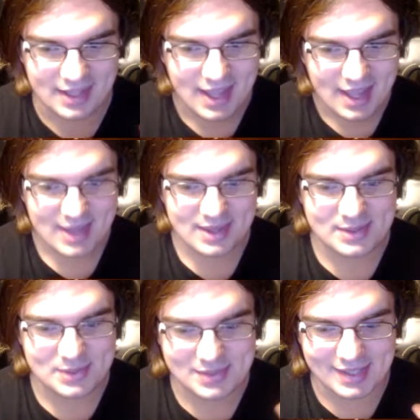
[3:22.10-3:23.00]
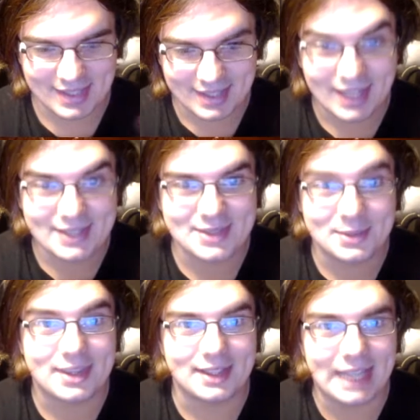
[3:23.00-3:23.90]
this was the guns with the
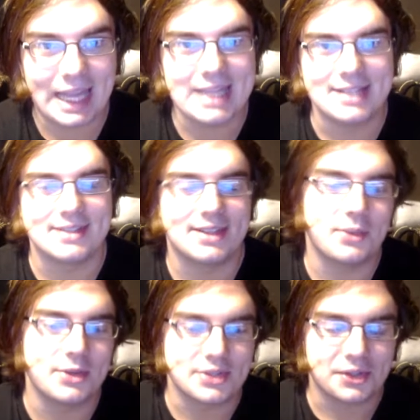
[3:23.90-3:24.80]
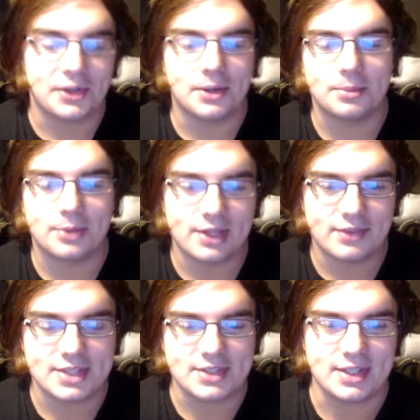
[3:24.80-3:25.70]
legs that we saw
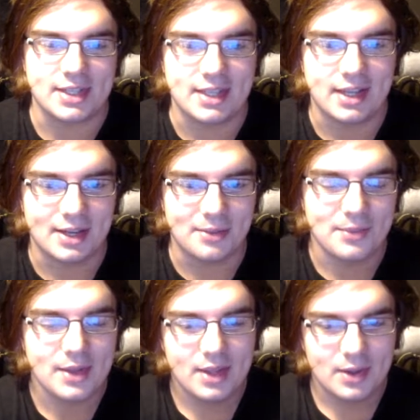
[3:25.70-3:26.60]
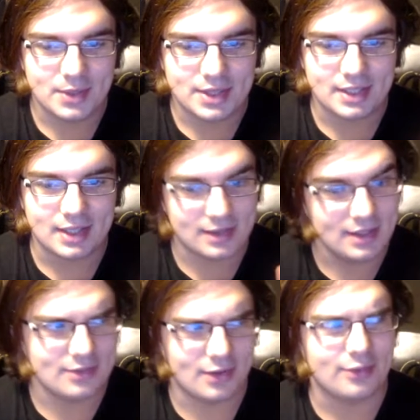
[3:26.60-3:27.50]
previously within, I think, the
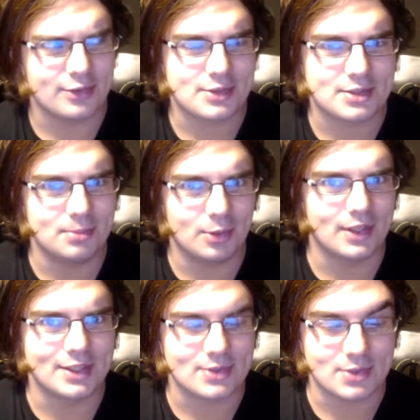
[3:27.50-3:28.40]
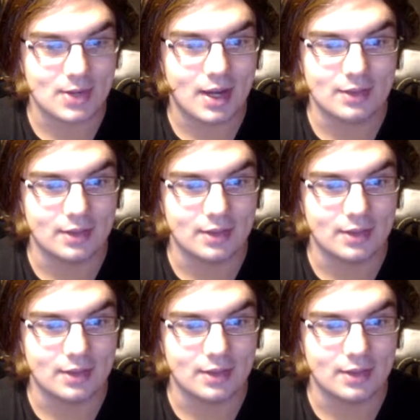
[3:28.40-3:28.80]
very first Borderlands 3 trailer.